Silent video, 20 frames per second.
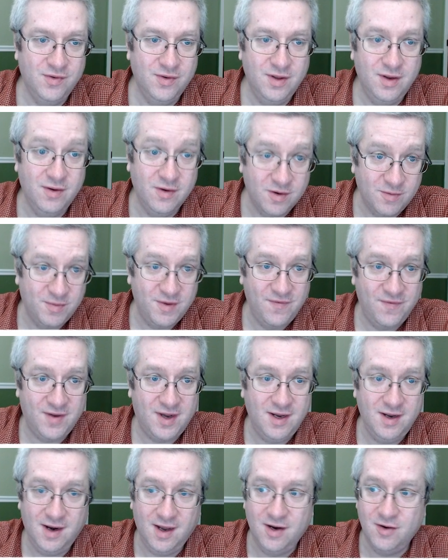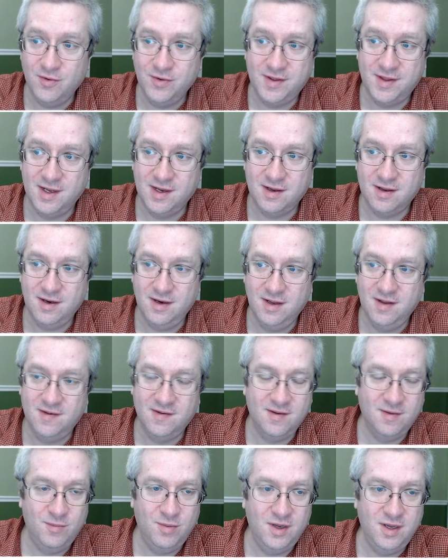It'll be fine. I don't think it needs to
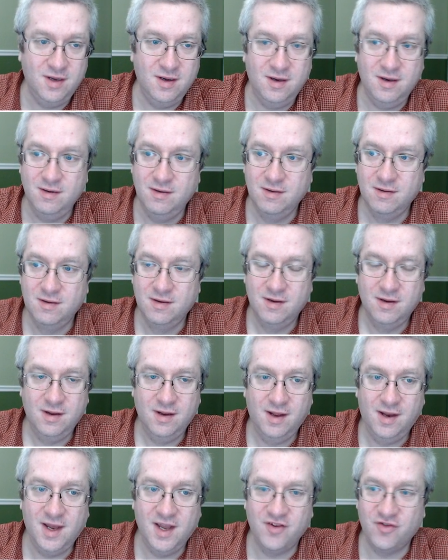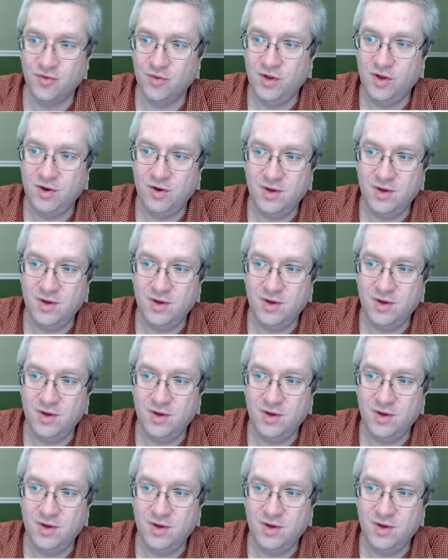be an actual hole.